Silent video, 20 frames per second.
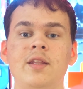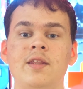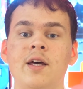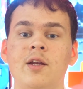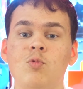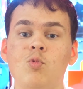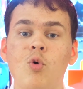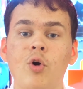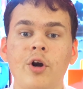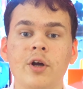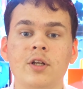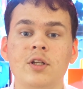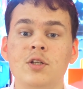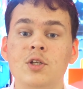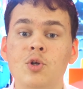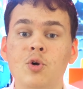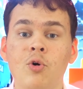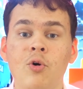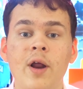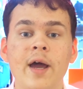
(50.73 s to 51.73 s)
that worked
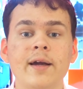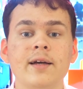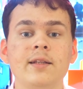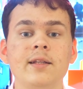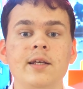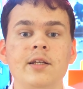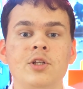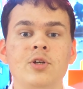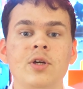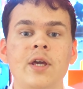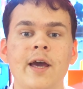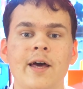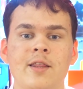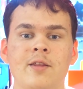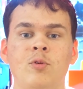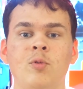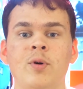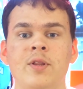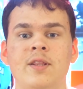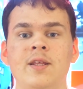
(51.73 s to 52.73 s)
directly
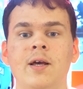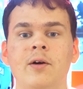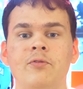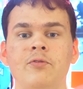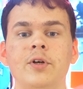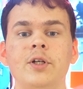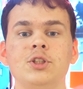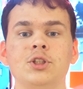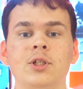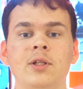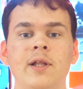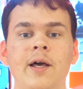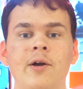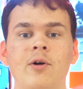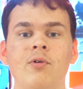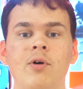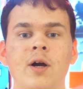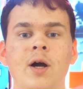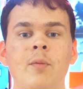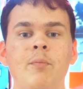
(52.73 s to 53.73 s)
together with the official
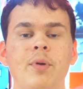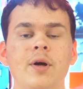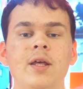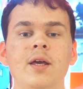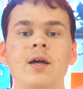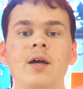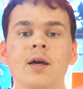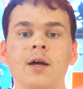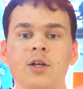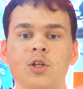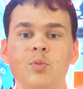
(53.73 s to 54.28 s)
LEGO company